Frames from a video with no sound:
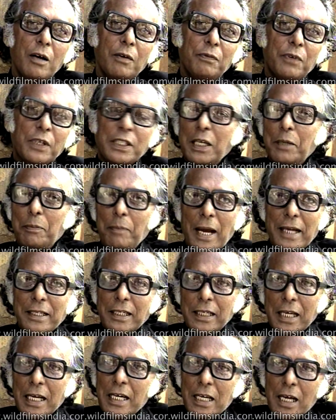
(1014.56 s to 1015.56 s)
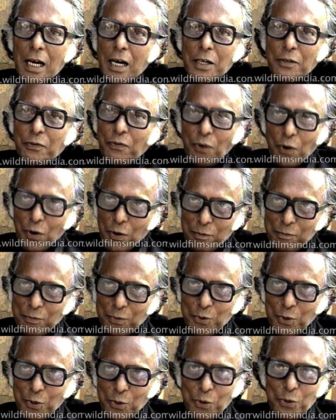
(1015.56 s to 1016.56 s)
For that matter, any art form
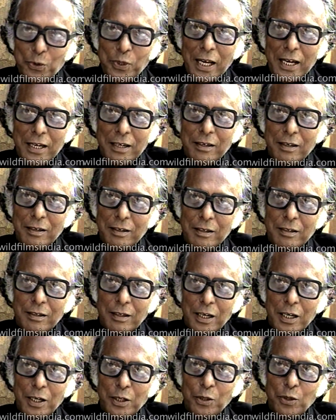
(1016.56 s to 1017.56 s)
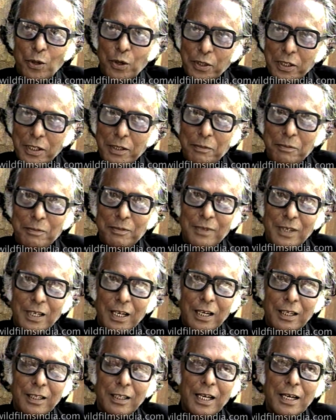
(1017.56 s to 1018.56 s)
could do that. I thought it
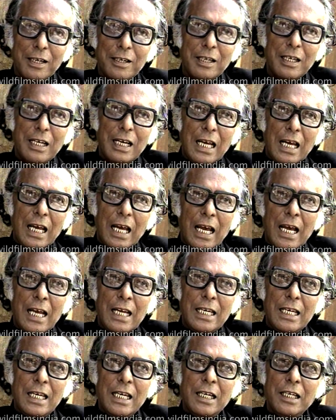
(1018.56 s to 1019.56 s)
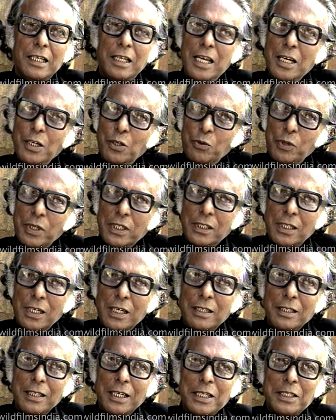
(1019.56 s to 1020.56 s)
like that. And it did to a
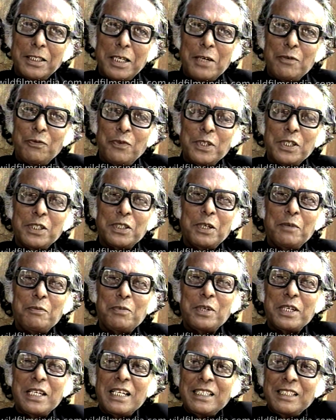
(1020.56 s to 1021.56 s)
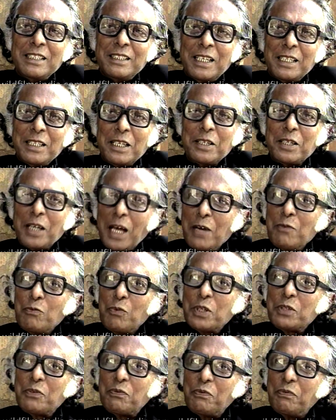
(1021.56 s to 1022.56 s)
certain extent for the simple reason that the time
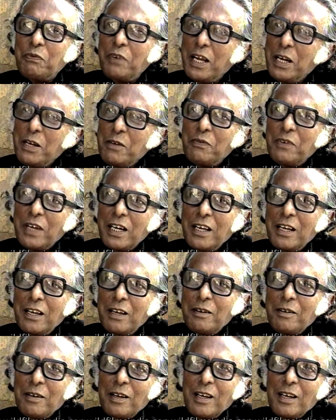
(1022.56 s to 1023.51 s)
was very, very